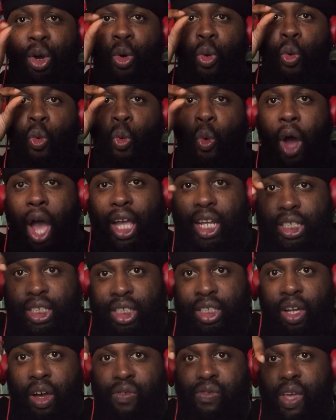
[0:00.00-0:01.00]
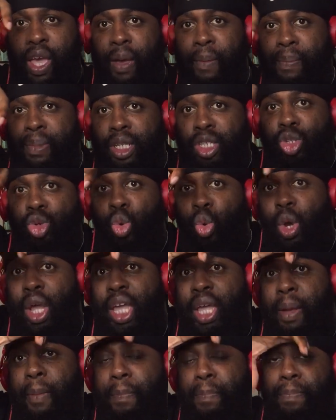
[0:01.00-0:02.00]
the white stuff in
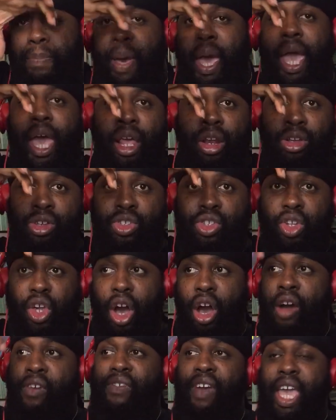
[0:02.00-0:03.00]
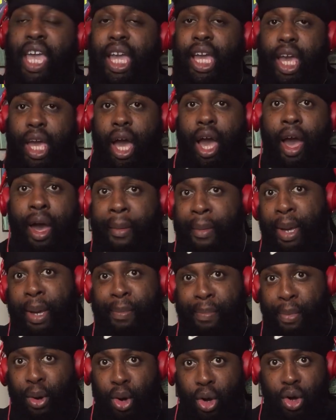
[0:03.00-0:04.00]
between panels of a
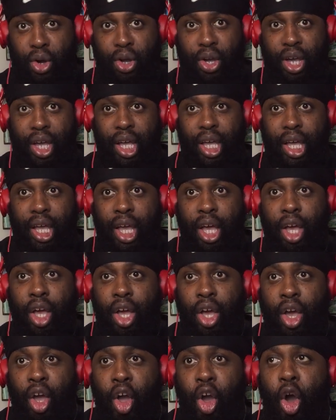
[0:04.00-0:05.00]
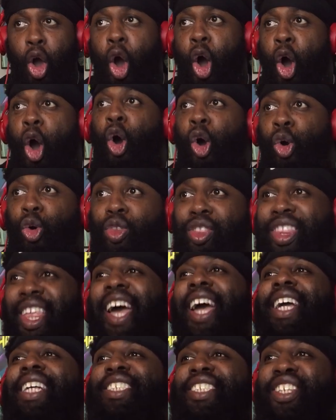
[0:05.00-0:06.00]
comic book. Who
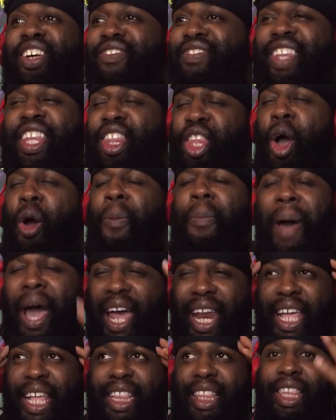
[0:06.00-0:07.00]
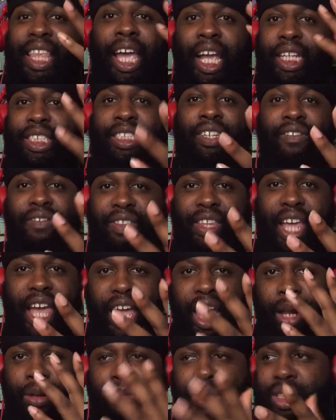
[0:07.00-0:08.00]
thinks of? Nobody thinks of
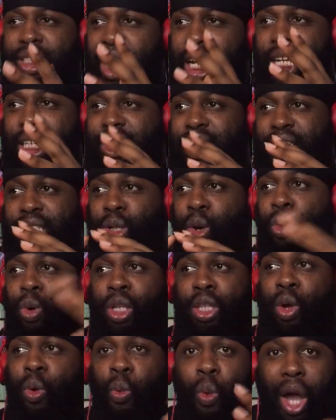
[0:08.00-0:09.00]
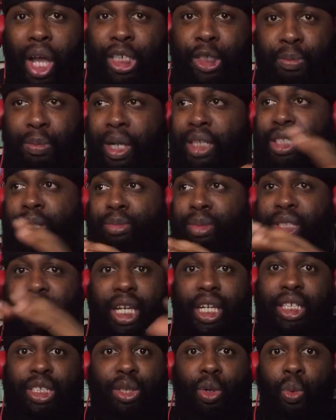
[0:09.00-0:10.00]
that. I'm just thinking it's just the white space. I'm just
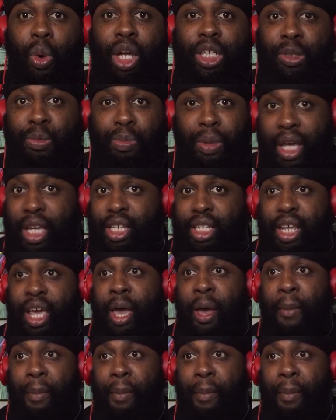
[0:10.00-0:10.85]
thinking it's a white space.